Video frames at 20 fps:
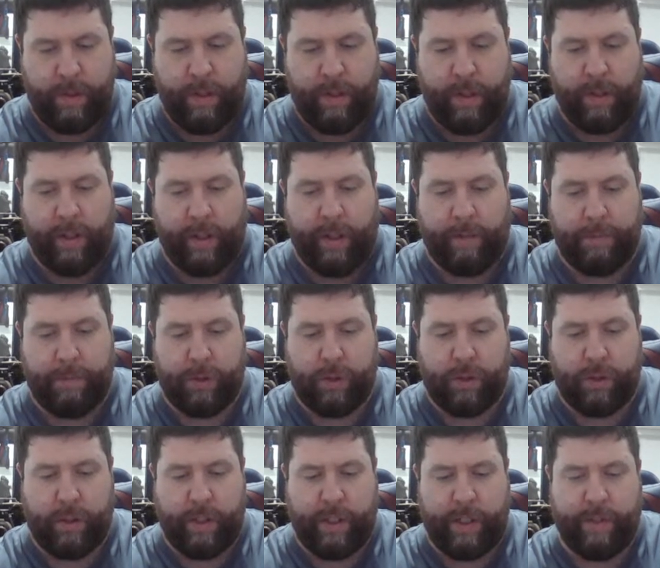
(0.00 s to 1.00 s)
I'm
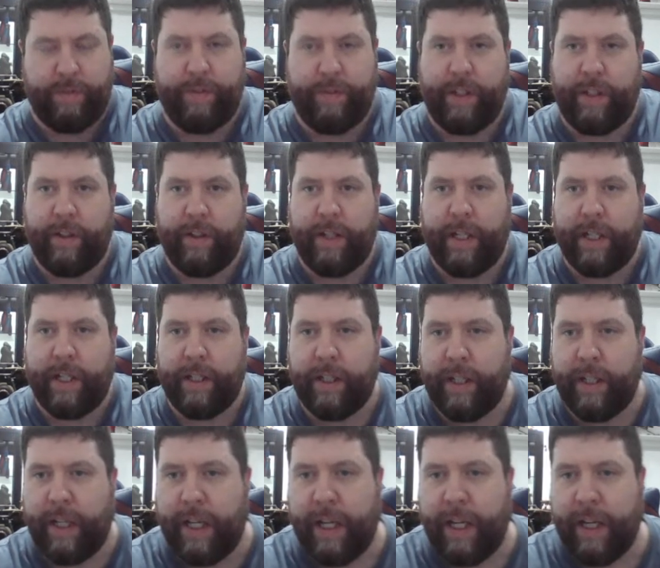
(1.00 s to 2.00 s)
trying to figure out
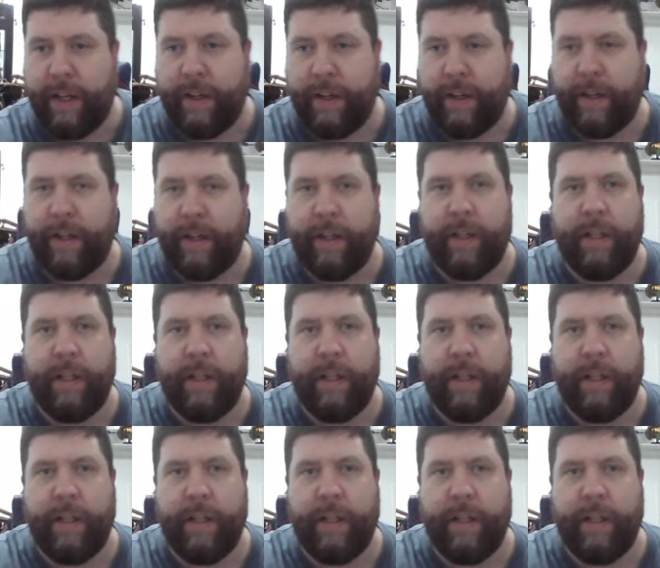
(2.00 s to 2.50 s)
how to